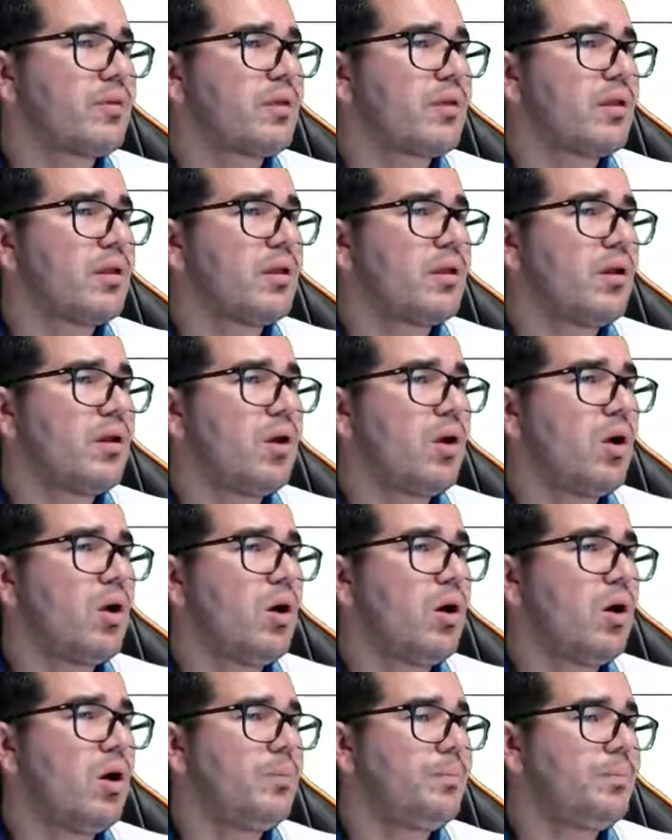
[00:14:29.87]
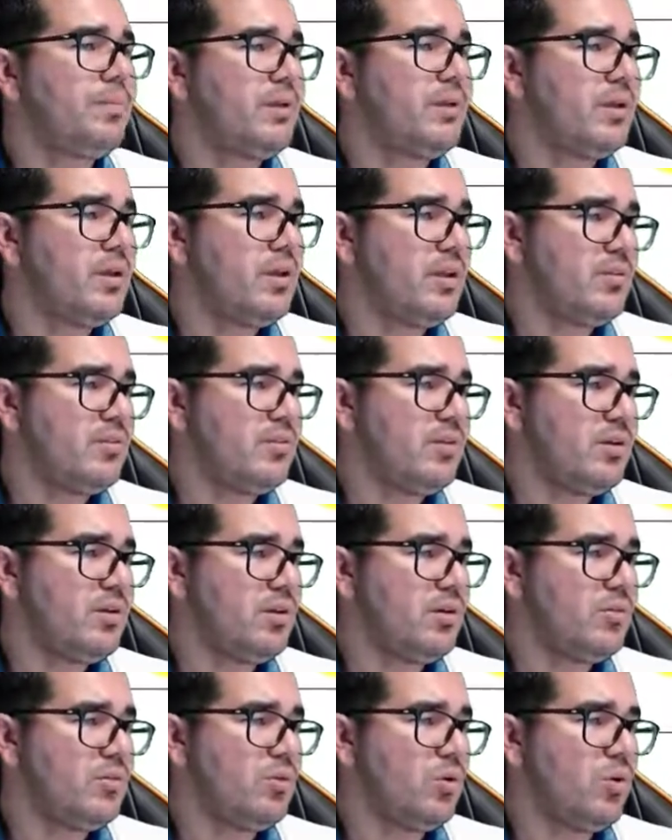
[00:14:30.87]
Cop, it is here.
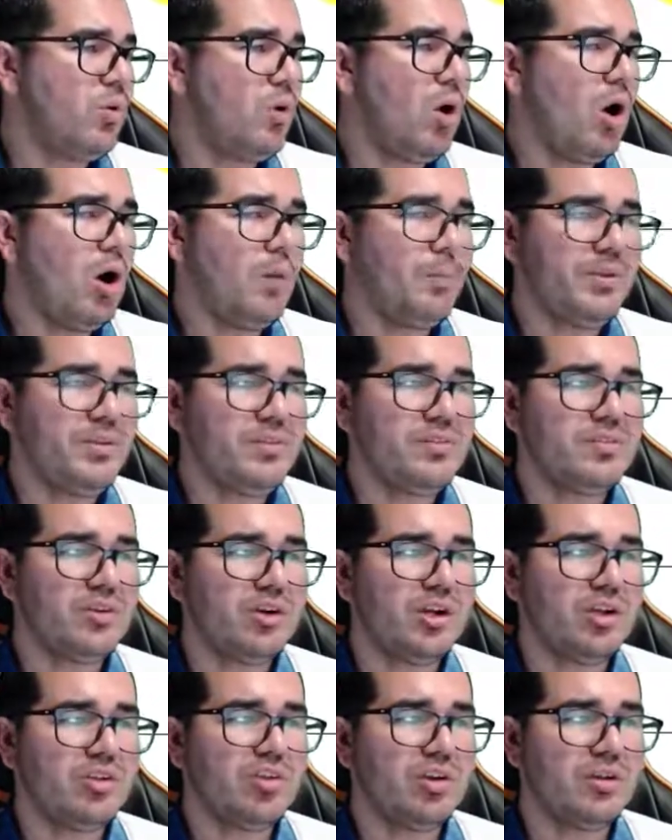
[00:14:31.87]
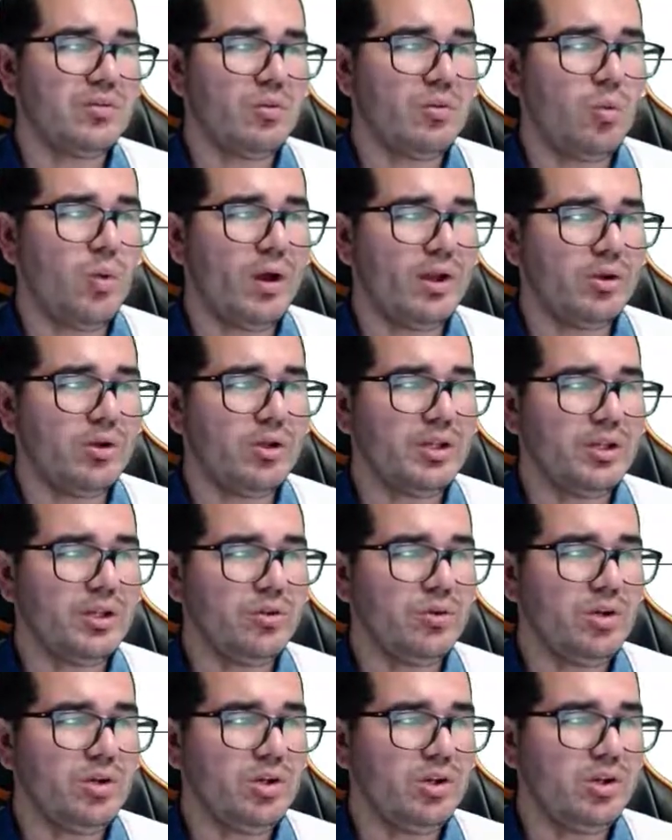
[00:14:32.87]
So cop instruction, what I'm gonna do
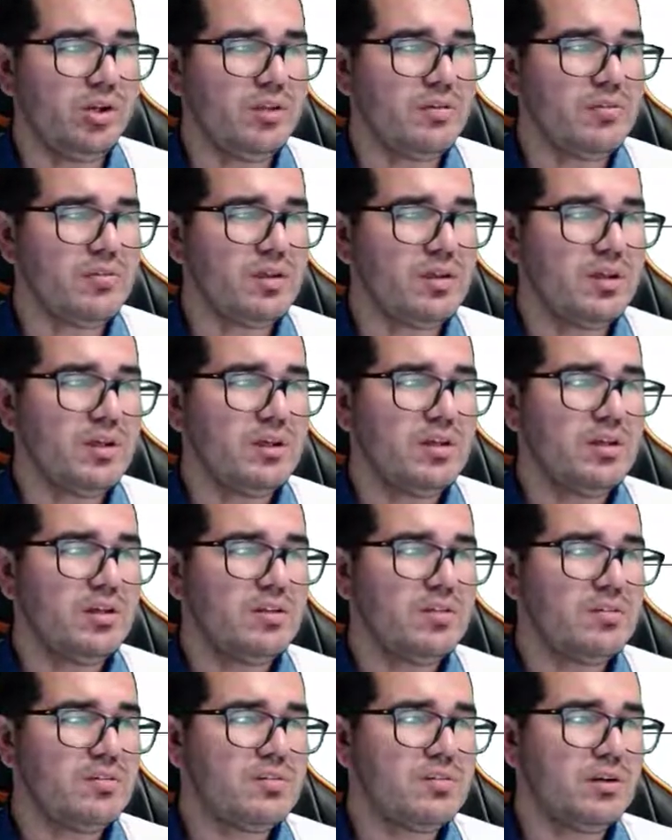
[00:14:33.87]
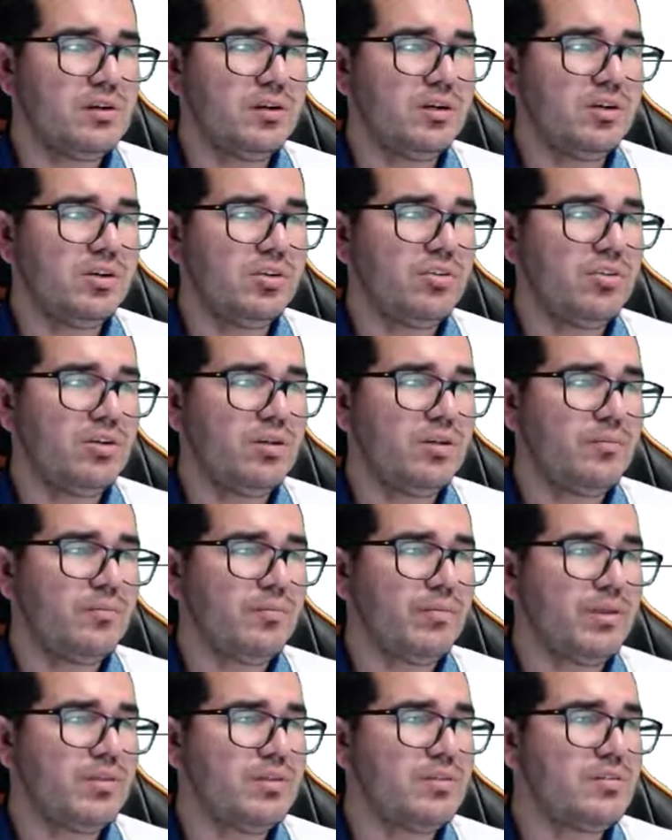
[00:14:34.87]
here is search, the
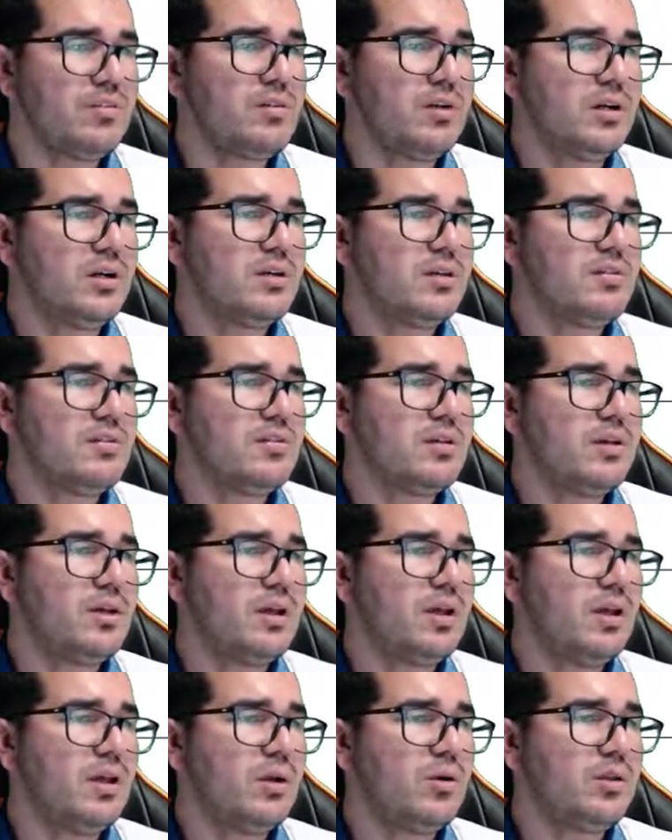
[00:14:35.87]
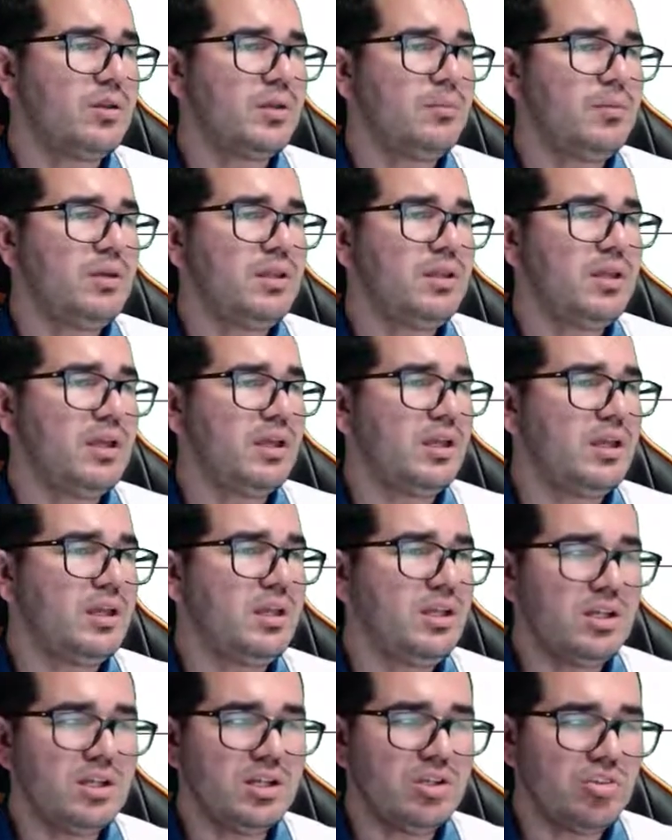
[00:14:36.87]
search gonna be the
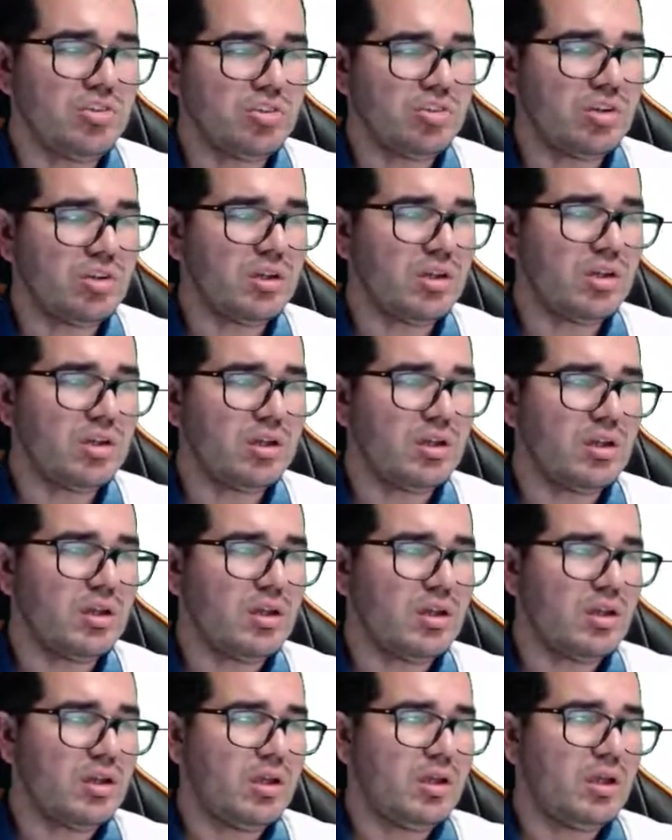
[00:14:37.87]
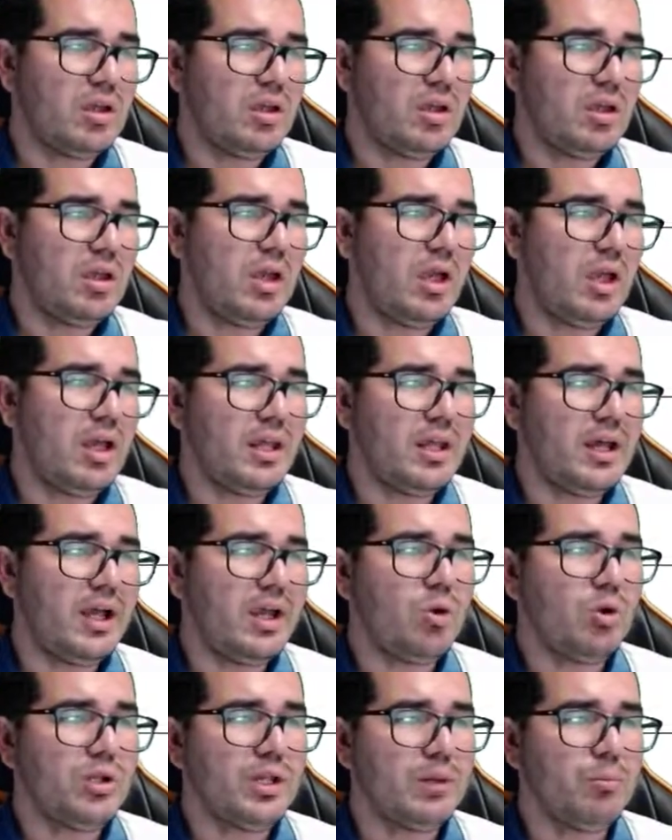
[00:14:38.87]
English, and I'm gonna
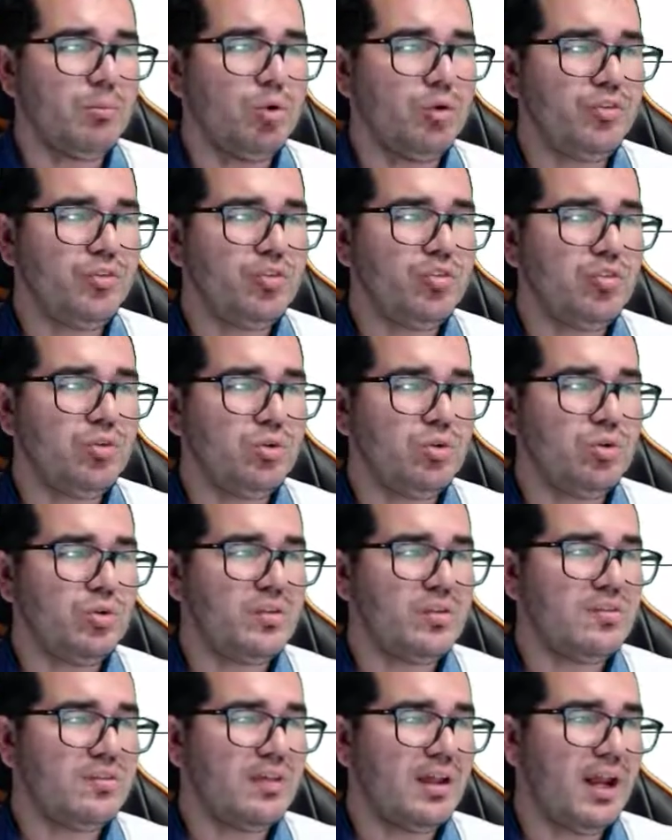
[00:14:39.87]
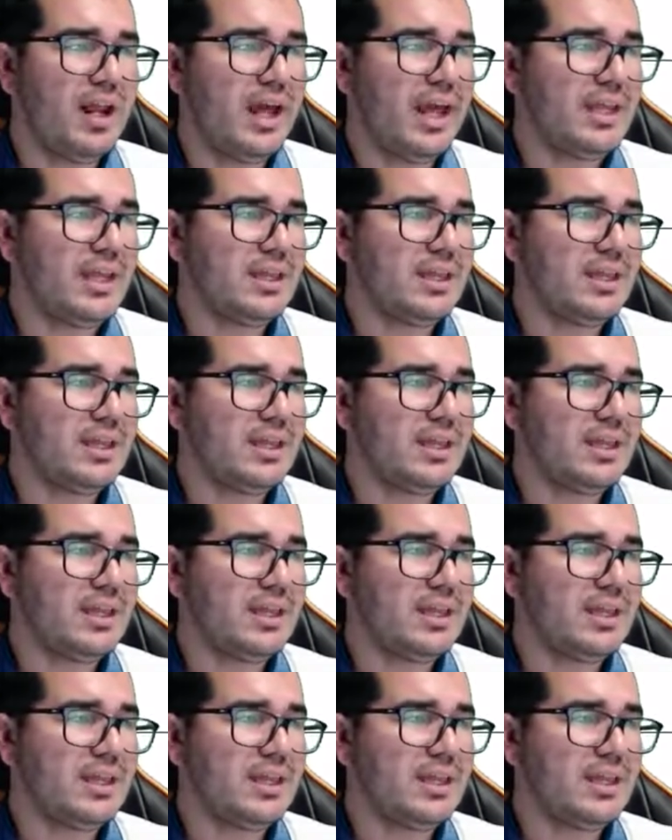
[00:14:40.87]
move to selected.